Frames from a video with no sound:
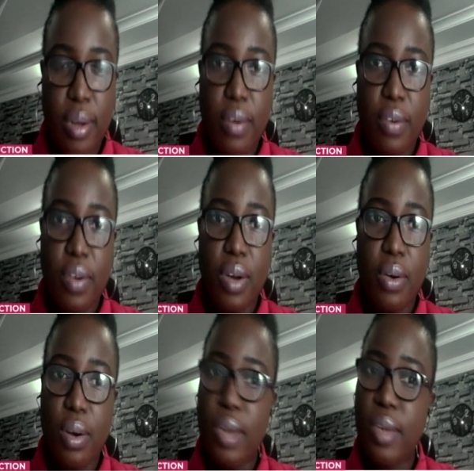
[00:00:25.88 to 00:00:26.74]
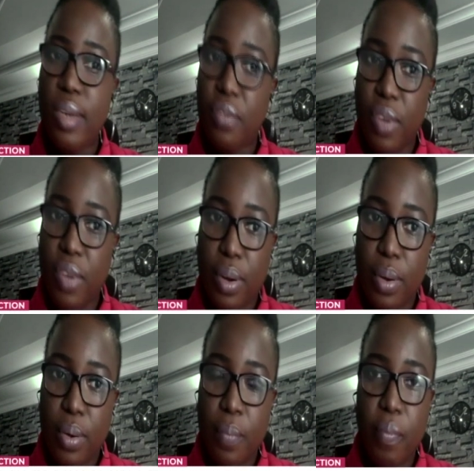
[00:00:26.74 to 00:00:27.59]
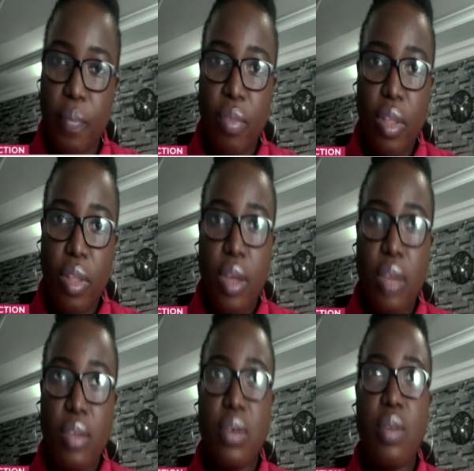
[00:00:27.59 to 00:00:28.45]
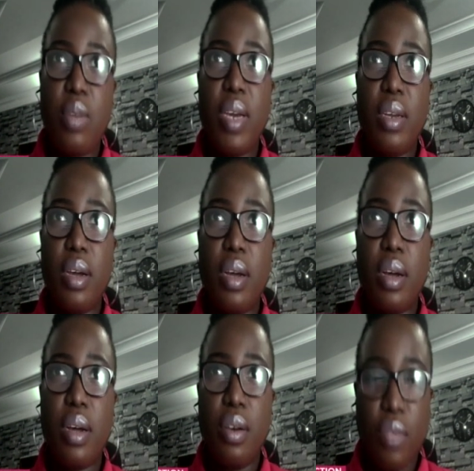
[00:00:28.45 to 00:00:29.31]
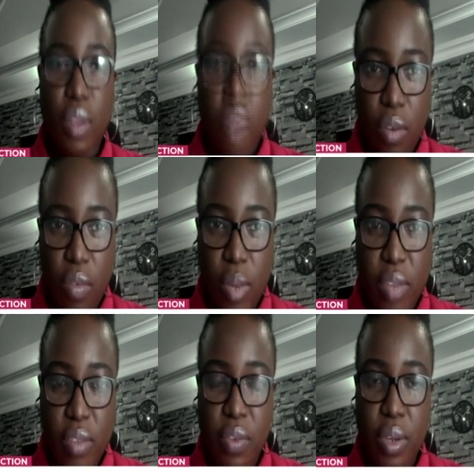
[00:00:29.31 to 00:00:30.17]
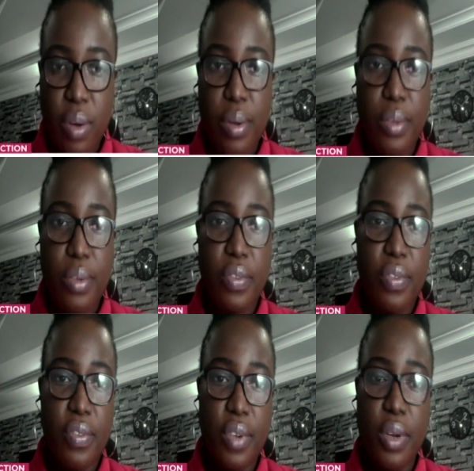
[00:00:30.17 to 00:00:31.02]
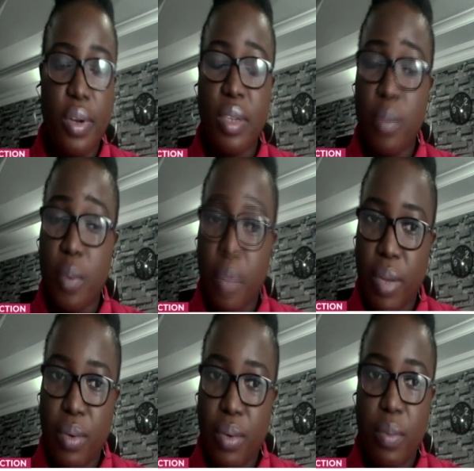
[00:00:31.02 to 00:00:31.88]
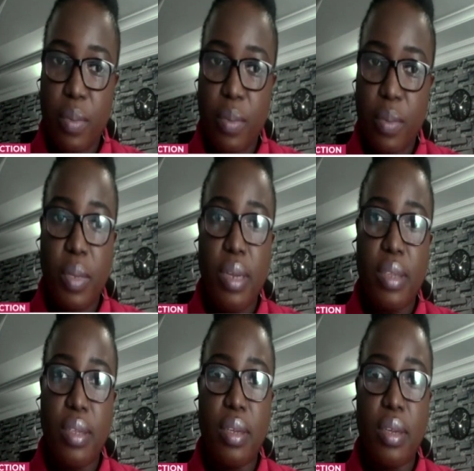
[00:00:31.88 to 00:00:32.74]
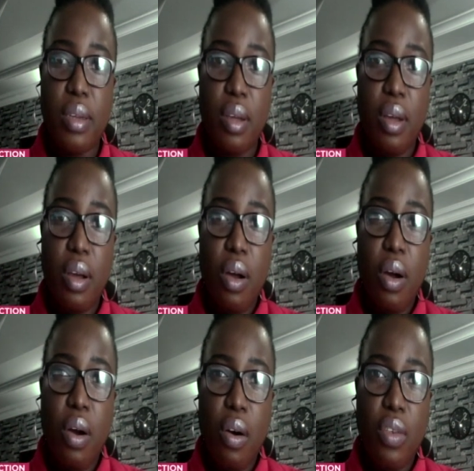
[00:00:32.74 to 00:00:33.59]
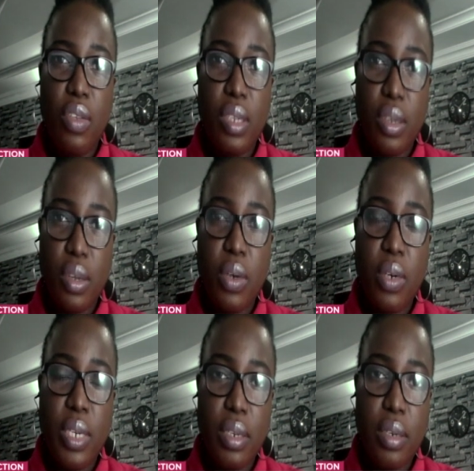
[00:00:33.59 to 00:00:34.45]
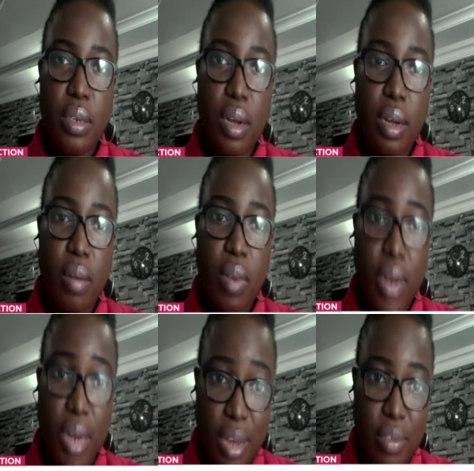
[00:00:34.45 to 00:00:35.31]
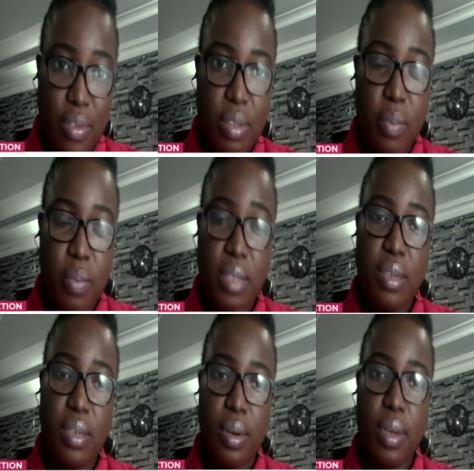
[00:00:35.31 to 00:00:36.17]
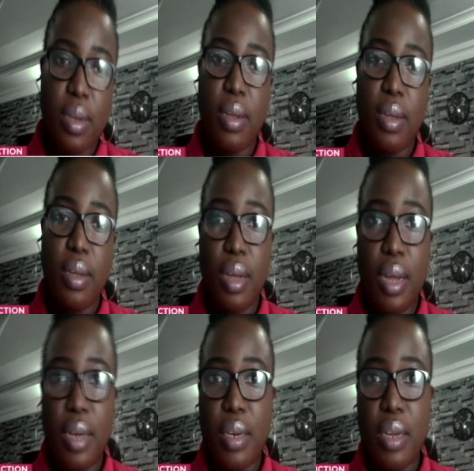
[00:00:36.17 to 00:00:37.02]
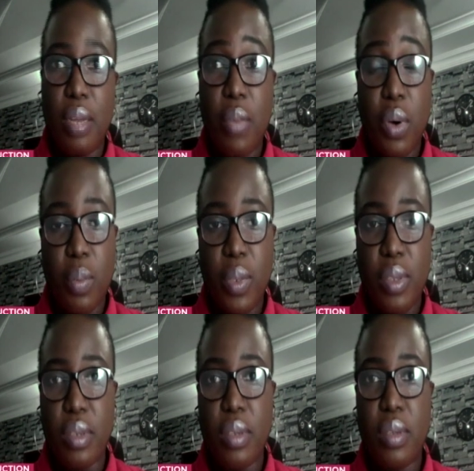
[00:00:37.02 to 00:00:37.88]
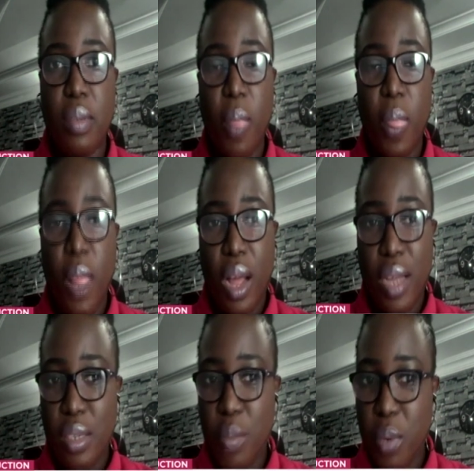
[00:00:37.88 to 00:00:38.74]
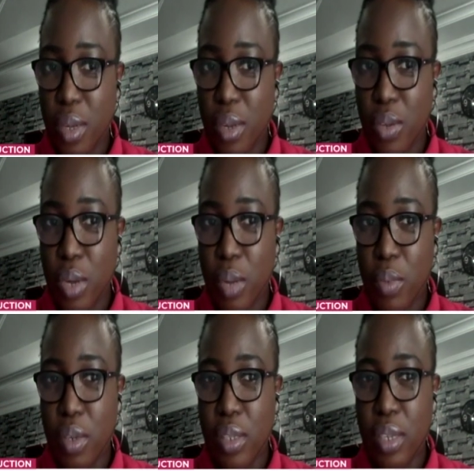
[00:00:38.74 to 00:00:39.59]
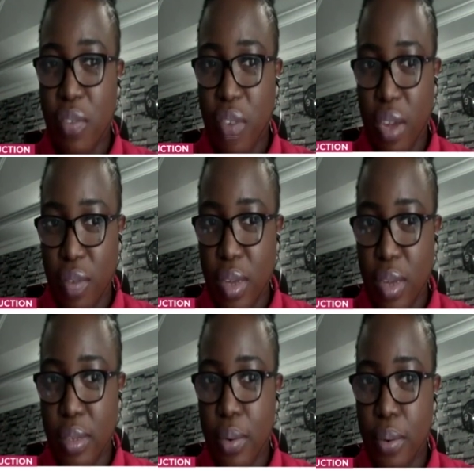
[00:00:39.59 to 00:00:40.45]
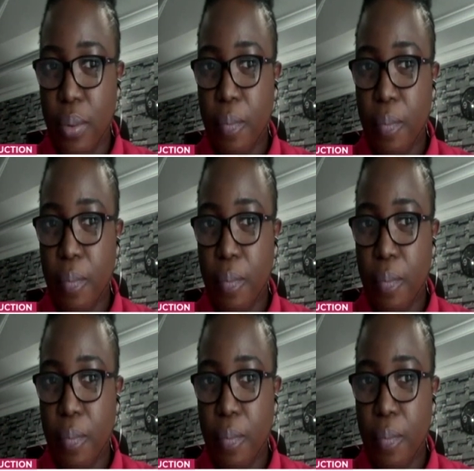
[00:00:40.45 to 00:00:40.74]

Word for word: of our collective failure is a reminder of the government's failure to fulfill its primary responsibility of securing um, lives, particularly, and um, properties. Our Chibok girls were abducted five years ago.